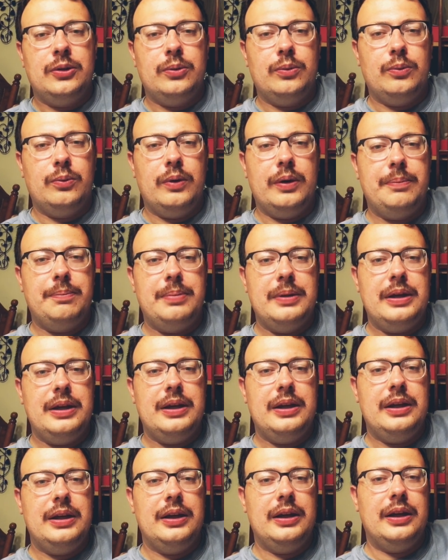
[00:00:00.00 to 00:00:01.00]
would
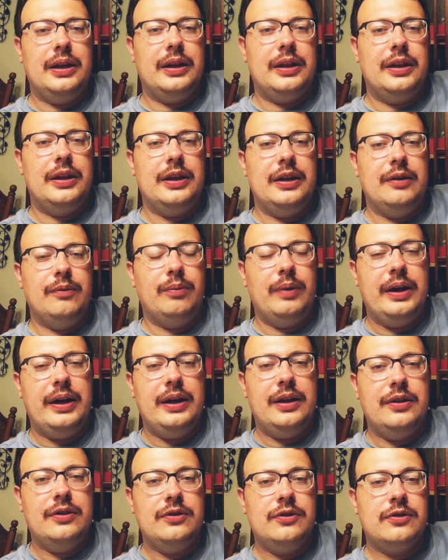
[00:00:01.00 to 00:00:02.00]
be the
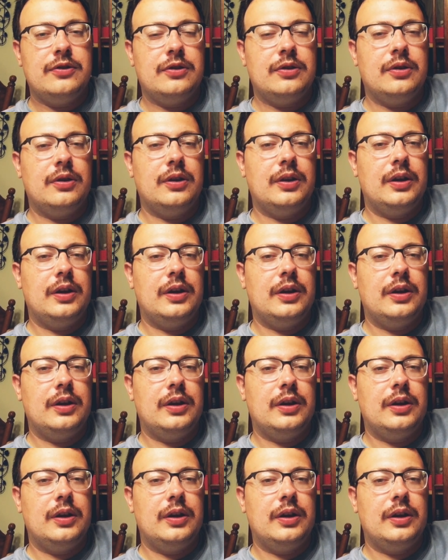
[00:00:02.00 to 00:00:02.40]
wings.